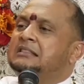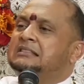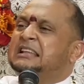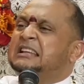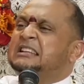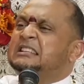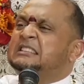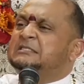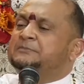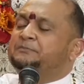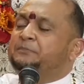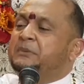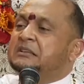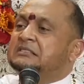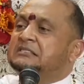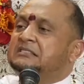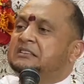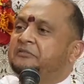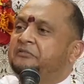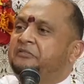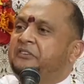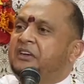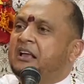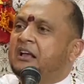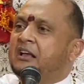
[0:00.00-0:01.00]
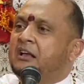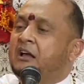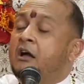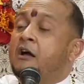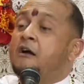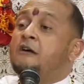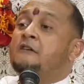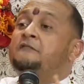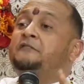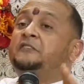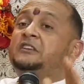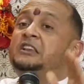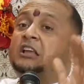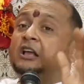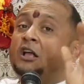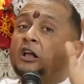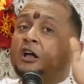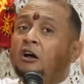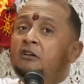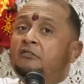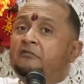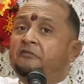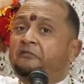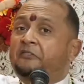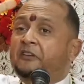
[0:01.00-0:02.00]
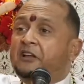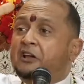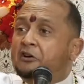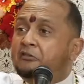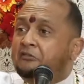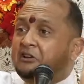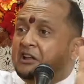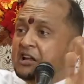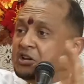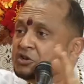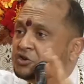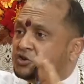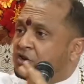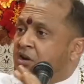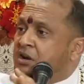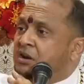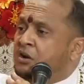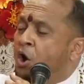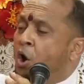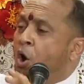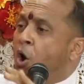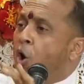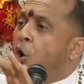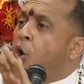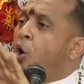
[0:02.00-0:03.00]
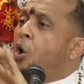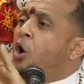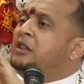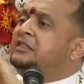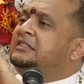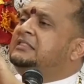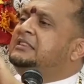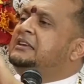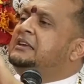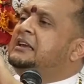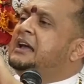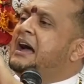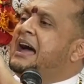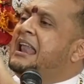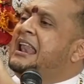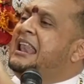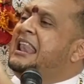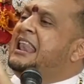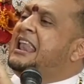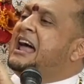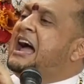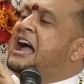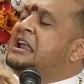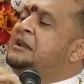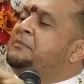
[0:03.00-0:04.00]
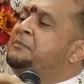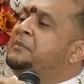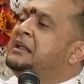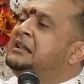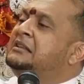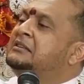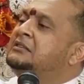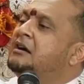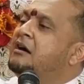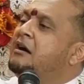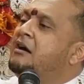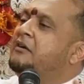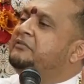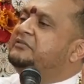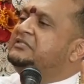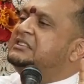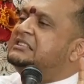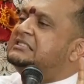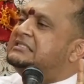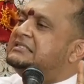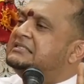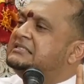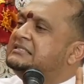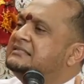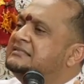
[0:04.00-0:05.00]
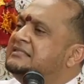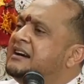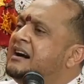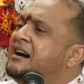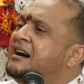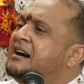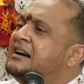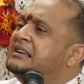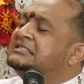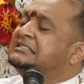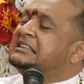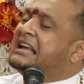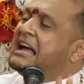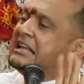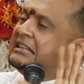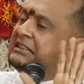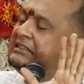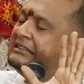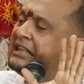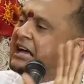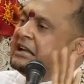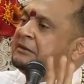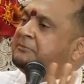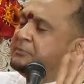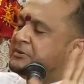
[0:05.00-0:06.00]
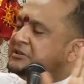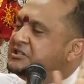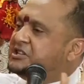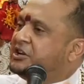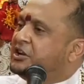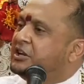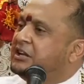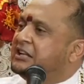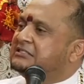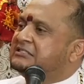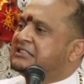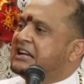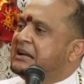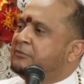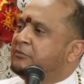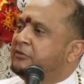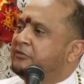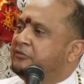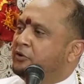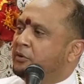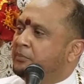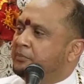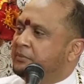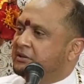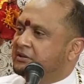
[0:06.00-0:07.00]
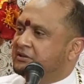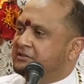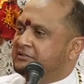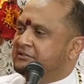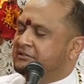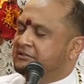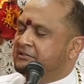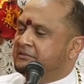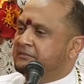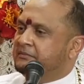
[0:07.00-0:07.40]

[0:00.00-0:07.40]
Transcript: that is specific for the configuration or the alignment of the stars at that particular time of your birth.